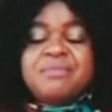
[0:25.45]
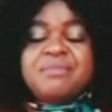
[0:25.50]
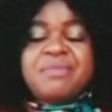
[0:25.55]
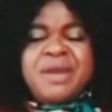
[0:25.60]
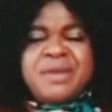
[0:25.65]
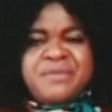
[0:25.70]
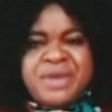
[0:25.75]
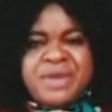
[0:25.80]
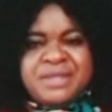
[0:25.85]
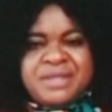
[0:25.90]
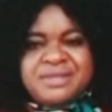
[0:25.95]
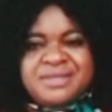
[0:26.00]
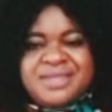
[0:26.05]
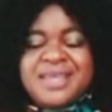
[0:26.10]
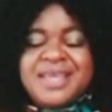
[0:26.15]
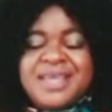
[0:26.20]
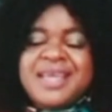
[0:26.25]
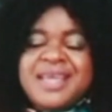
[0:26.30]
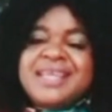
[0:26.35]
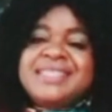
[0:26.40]
Brethren,
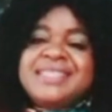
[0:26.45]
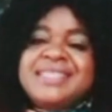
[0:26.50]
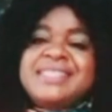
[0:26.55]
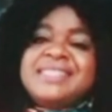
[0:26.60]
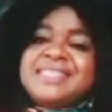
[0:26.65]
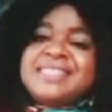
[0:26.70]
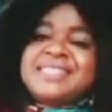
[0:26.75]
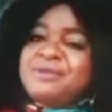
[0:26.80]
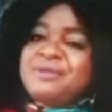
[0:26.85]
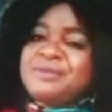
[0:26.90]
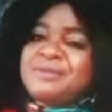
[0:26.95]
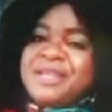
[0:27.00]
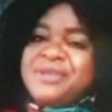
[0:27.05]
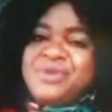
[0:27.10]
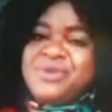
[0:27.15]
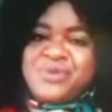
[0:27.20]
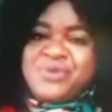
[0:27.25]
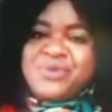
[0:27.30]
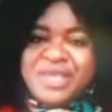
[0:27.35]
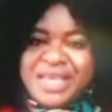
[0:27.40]
this is
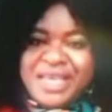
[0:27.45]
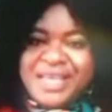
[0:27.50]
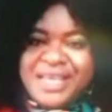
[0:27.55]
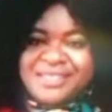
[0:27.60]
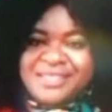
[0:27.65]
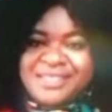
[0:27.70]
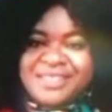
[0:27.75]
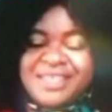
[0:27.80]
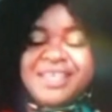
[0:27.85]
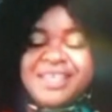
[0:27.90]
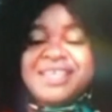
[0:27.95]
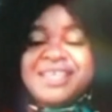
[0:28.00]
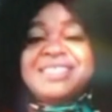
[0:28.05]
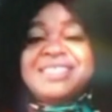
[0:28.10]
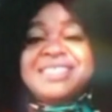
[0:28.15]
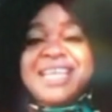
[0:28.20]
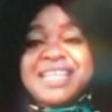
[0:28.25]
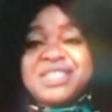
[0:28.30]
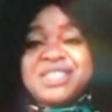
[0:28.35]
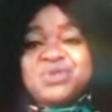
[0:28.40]
another new year,
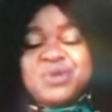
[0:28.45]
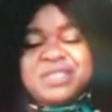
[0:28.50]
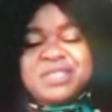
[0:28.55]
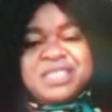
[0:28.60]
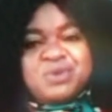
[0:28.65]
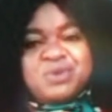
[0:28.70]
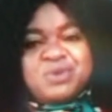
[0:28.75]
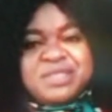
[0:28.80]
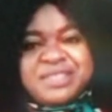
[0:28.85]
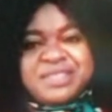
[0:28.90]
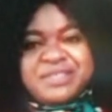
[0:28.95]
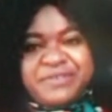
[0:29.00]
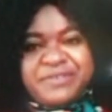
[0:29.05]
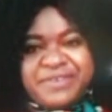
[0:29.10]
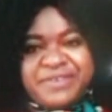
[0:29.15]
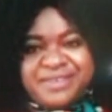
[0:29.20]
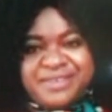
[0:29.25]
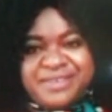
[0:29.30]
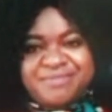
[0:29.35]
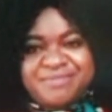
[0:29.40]
year
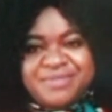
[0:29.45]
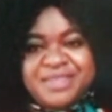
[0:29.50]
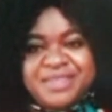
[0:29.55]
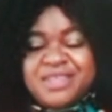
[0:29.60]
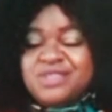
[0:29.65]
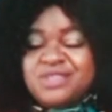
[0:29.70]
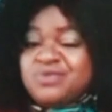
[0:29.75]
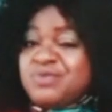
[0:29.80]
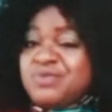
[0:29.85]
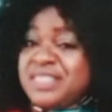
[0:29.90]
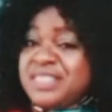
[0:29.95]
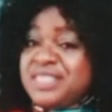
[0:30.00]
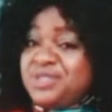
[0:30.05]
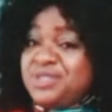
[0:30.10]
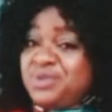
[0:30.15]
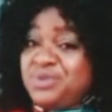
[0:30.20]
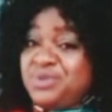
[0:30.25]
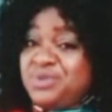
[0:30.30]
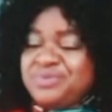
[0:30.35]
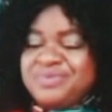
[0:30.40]
2023.
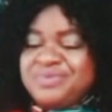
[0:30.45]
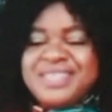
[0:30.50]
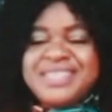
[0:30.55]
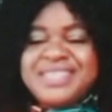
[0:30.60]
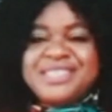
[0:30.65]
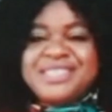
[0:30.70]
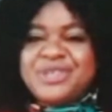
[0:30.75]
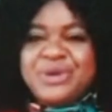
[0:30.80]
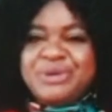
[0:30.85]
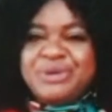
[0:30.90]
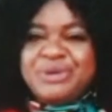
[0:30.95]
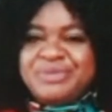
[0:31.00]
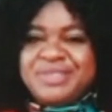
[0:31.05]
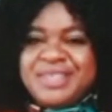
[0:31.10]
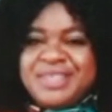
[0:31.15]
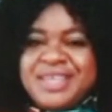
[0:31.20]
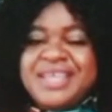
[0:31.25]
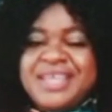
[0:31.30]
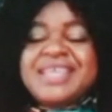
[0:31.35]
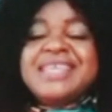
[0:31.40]
22 is gone,
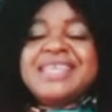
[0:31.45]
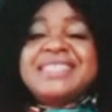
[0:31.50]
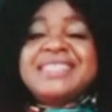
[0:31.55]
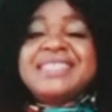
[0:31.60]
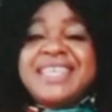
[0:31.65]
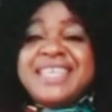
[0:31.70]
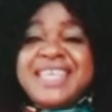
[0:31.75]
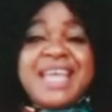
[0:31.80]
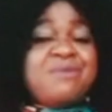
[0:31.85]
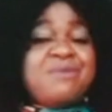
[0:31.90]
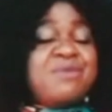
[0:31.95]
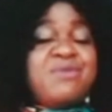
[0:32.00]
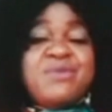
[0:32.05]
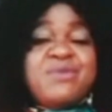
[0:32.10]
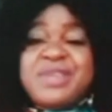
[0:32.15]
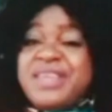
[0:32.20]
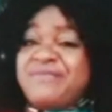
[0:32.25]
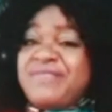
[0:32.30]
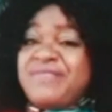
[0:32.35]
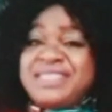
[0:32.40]
the year we
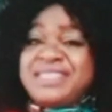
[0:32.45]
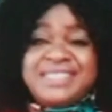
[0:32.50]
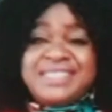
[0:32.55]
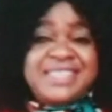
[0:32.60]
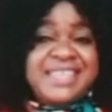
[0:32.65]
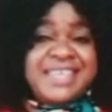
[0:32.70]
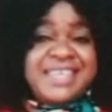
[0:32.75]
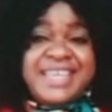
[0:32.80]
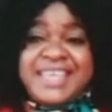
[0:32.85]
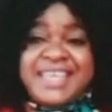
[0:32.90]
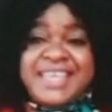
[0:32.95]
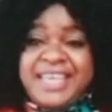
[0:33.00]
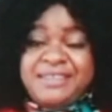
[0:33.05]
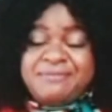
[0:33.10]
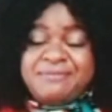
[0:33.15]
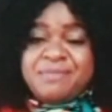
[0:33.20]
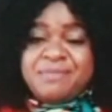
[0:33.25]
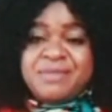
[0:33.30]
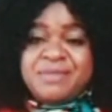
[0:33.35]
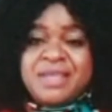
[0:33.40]
will never see
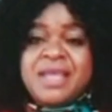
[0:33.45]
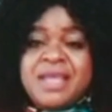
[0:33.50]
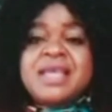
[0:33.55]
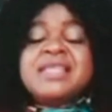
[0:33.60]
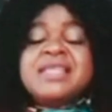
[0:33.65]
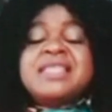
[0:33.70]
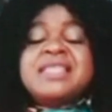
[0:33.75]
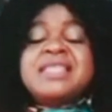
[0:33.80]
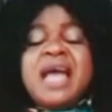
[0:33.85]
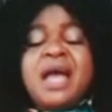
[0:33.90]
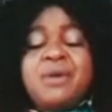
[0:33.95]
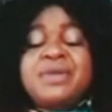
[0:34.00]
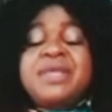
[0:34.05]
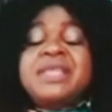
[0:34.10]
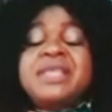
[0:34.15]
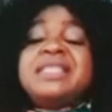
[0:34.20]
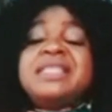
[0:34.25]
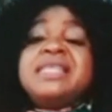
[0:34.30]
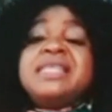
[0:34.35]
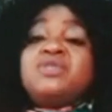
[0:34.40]
again. Now,
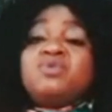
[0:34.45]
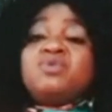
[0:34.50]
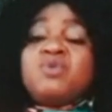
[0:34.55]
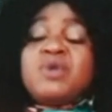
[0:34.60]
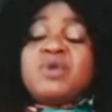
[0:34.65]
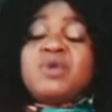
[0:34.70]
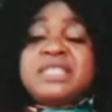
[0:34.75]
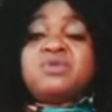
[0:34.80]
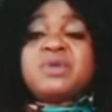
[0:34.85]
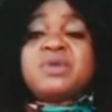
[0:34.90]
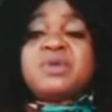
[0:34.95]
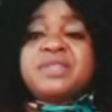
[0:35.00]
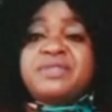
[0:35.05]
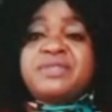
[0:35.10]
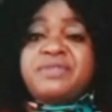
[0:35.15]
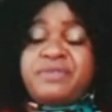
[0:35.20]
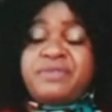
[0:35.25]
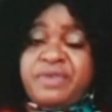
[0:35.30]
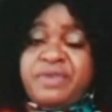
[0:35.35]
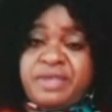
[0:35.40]
in this
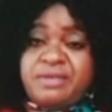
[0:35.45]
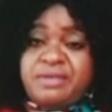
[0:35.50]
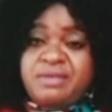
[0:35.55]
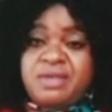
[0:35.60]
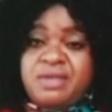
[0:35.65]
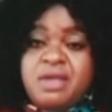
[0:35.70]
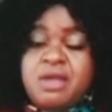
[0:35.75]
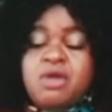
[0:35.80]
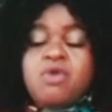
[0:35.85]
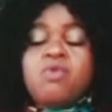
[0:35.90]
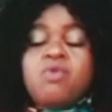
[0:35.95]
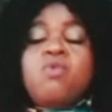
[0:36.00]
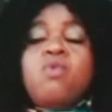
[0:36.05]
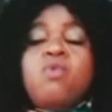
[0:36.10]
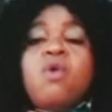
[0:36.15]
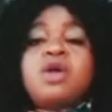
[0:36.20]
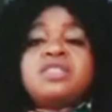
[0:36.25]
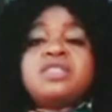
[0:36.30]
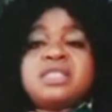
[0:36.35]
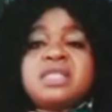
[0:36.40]
2023,
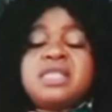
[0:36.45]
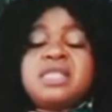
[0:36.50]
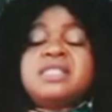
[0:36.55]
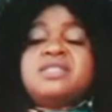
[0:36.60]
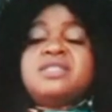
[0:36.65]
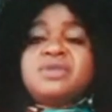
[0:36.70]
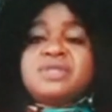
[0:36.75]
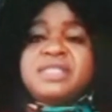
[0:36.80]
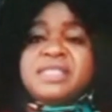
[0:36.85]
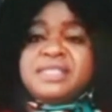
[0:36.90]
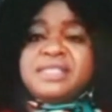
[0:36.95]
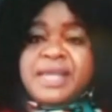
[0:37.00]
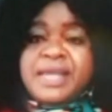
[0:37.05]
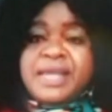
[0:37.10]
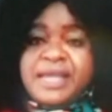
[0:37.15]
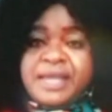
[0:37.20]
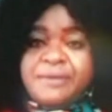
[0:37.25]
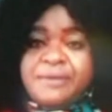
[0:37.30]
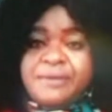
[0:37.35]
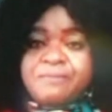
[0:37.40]
what is your
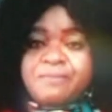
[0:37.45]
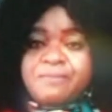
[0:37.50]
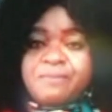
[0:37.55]
desire?